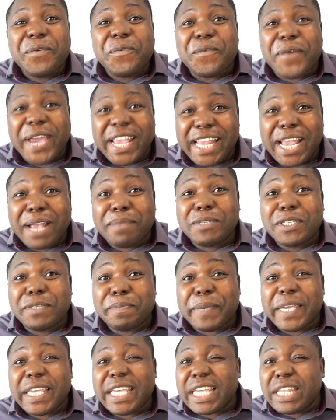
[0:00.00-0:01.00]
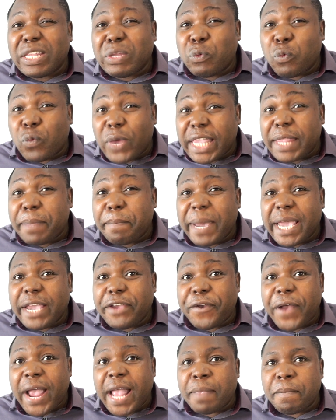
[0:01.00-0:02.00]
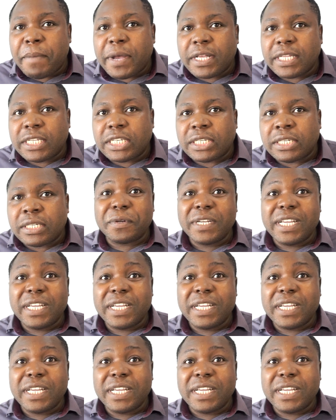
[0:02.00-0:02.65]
when I'm speaking with my grandmother.